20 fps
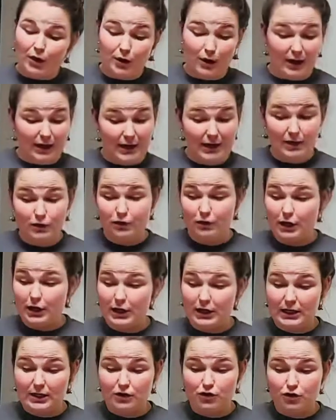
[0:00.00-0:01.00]
again, you're going to
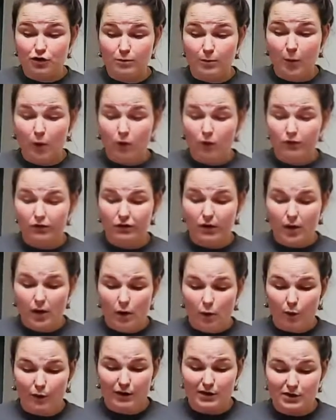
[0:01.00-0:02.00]
need 2 bowls.
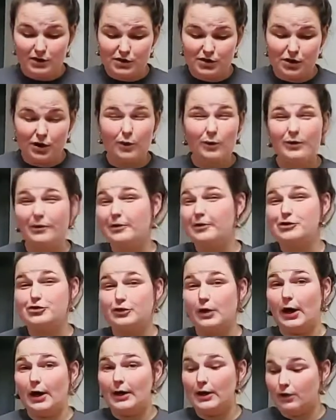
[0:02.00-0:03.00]
We're going to start with our
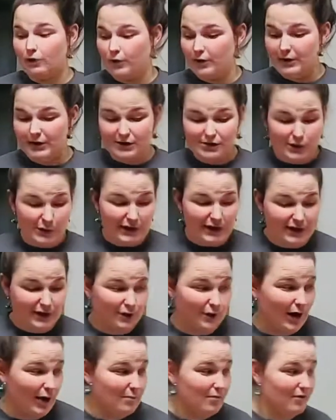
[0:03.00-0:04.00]
dry ingredients. So I need to
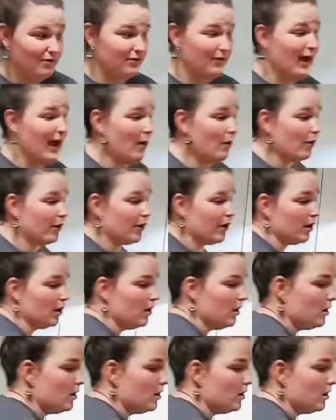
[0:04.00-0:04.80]
grab the flour here,